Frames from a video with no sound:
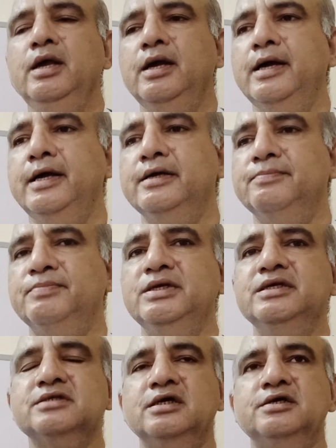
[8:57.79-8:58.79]
and
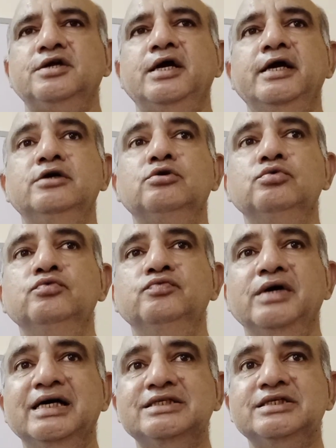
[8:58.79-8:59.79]
please try to
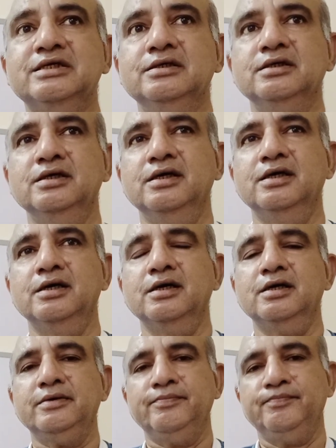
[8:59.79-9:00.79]
watch the